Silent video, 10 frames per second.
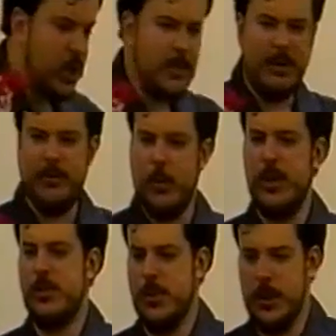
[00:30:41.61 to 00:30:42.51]
talk about
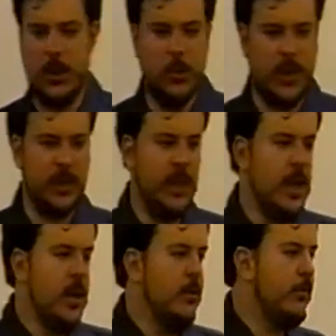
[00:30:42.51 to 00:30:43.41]
voice really quickly.
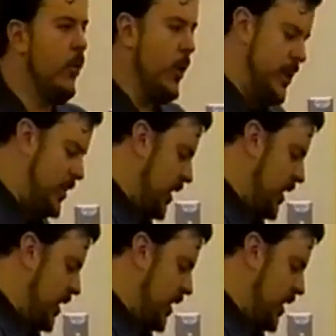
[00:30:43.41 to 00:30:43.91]
Voice